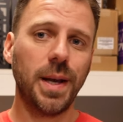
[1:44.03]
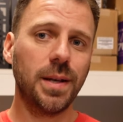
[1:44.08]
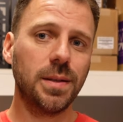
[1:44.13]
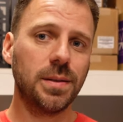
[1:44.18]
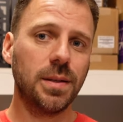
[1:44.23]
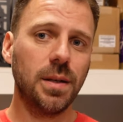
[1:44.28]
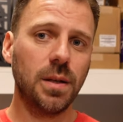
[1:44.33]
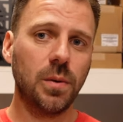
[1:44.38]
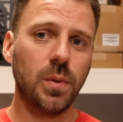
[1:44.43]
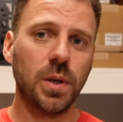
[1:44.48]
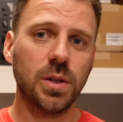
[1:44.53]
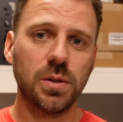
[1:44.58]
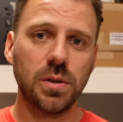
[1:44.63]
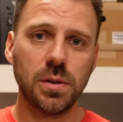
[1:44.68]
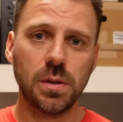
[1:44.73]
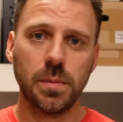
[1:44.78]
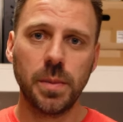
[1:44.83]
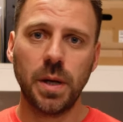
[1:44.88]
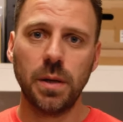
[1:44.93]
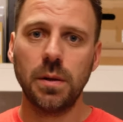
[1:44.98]
asking
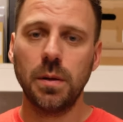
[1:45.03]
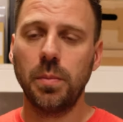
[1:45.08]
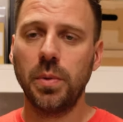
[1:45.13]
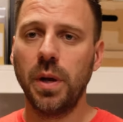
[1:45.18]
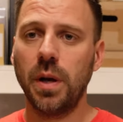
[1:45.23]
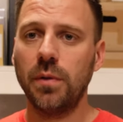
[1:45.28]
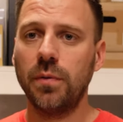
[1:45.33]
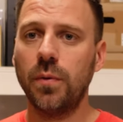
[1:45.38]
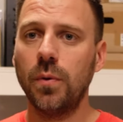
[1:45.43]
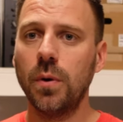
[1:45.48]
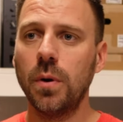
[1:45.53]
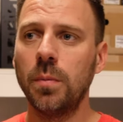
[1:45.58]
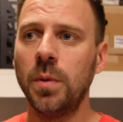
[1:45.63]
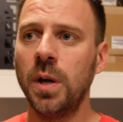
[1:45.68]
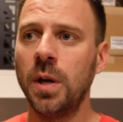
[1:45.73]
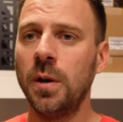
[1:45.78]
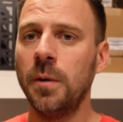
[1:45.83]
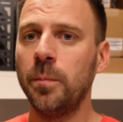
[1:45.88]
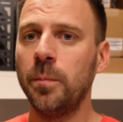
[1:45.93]
questions about the platform.